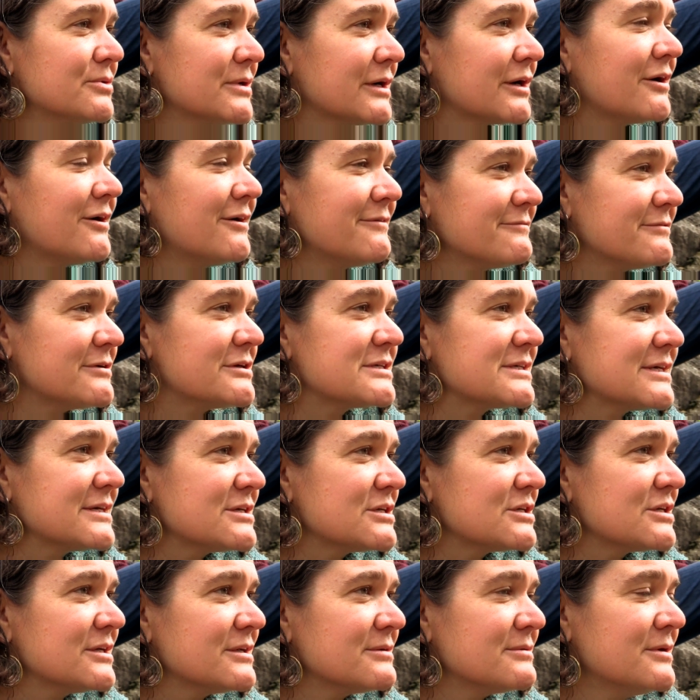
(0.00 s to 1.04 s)
in
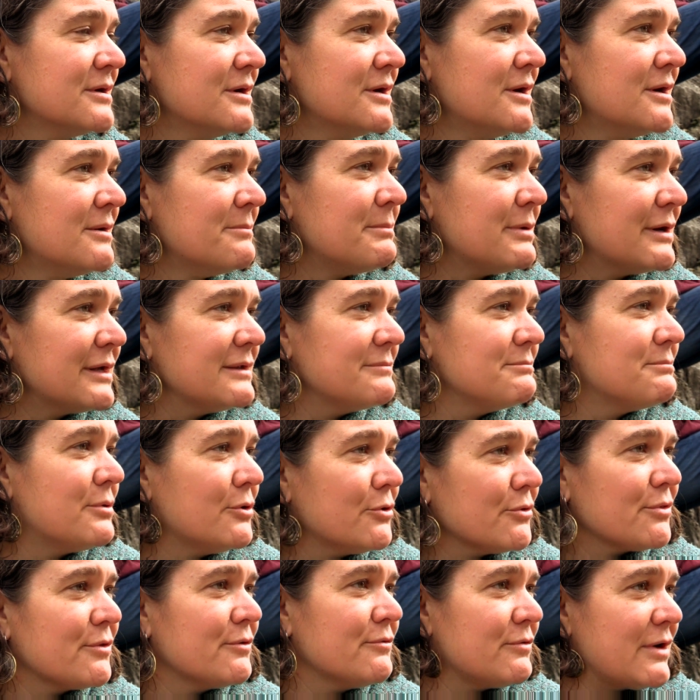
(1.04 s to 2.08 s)
conversation, but
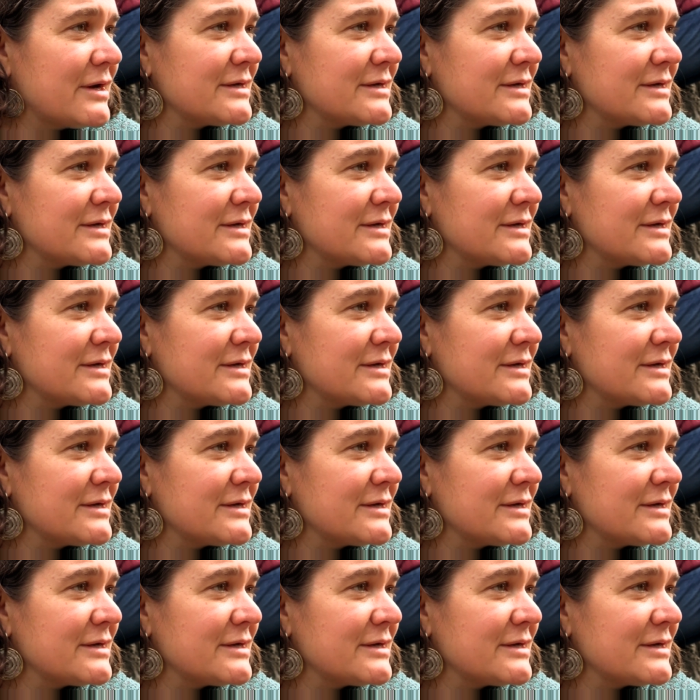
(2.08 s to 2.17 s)
both of